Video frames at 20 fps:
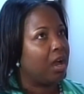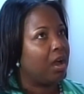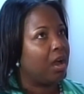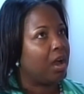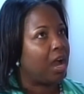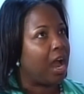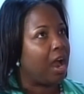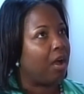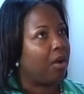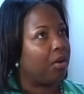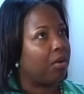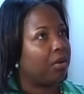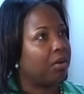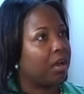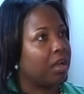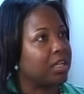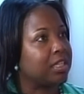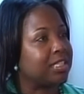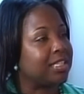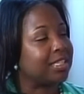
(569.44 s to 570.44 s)

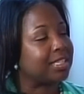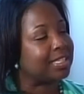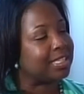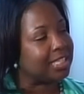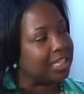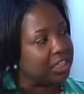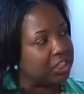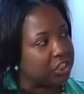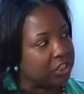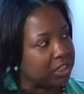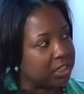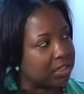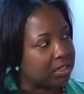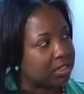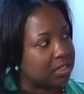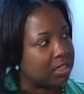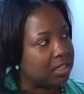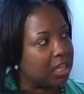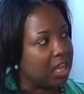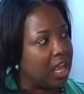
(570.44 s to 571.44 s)
our
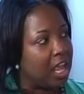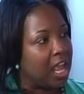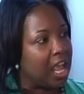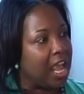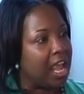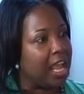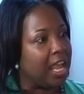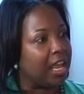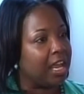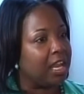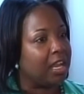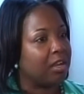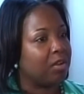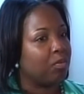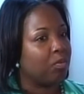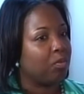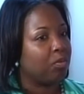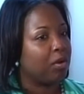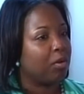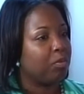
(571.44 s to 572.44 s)
decisions
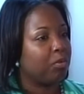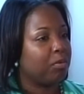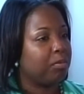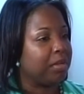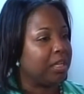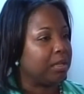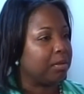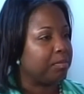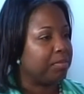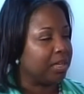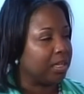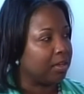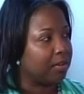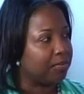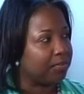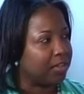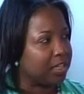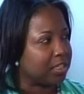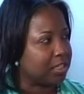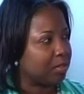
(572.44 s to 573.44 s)
and what will be the
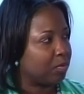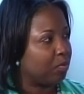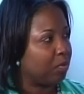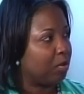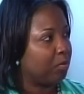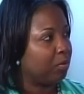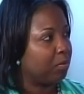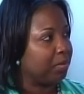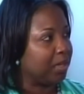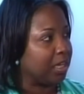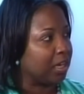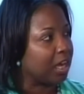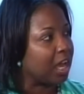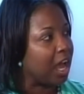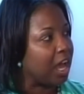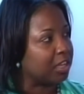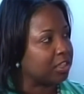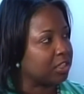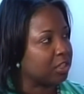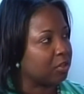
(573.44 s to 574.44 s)
benefits and what will be the
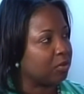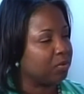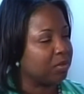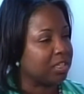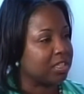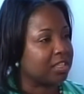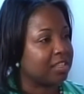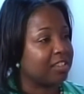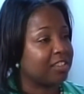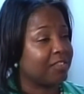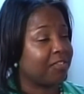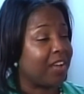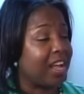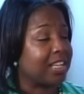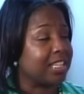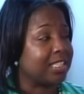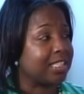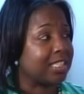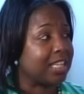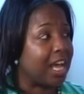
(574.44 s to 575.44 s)
consequences if
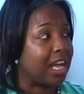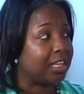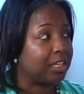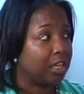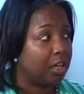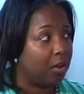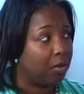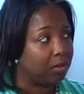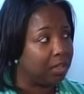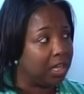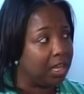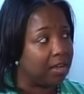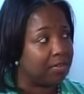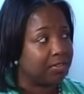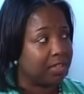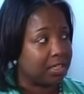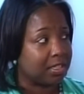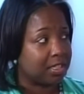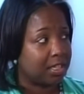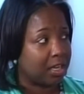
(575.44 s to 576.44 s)
I decide to go
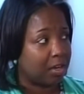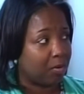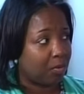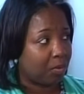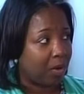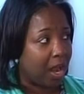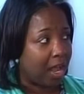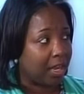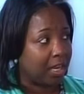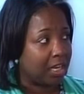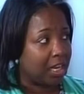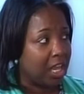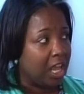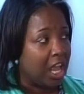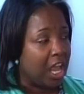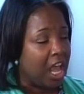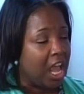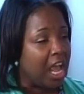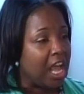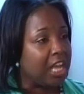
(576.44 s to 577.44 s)
left instead of right.
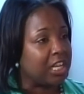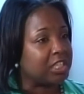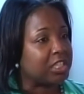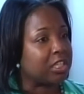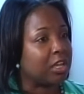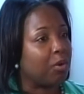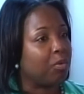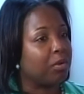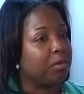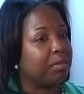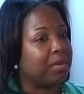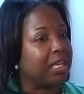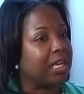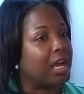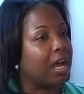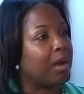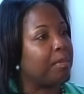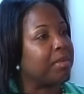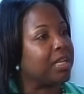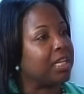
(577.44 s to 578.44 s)
And so we
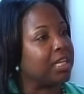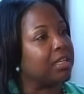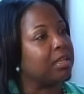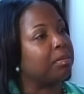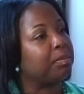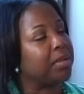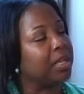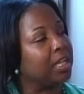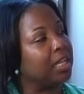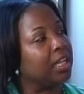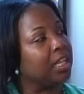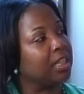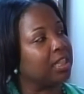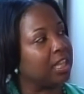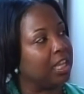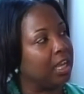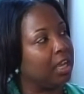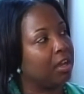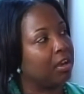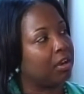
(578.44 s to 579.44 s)
become an
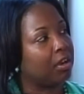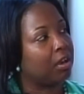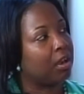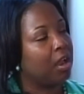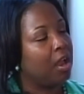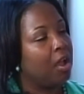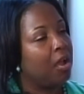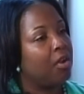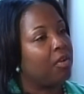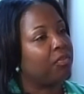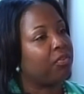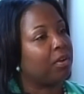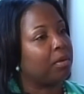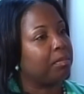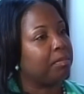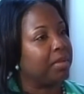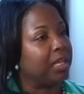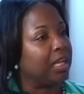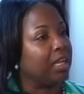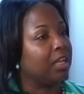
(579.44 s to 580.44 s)
independent thinker
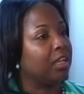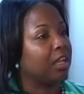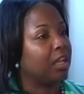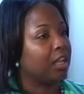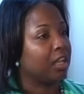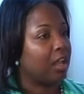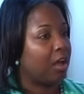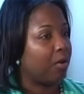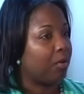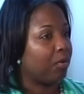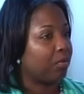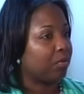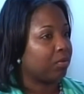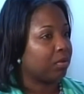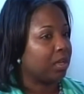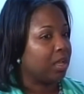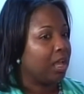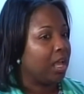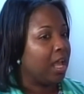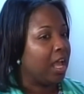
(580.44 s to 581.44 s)
from being
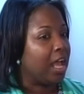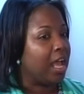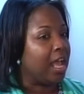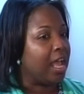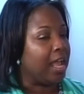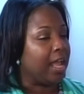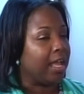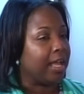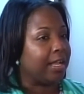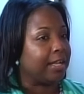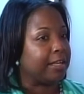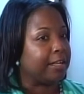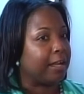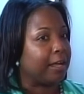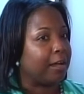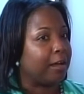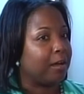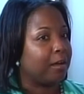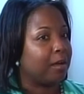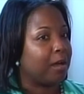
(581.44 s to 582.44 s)
alone. And
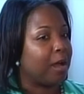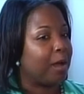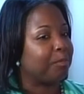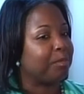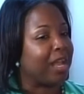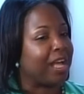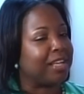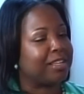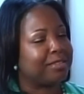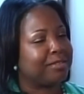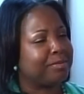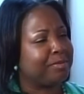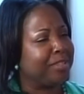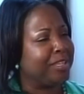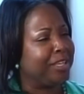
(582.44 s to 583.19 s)
I'm not,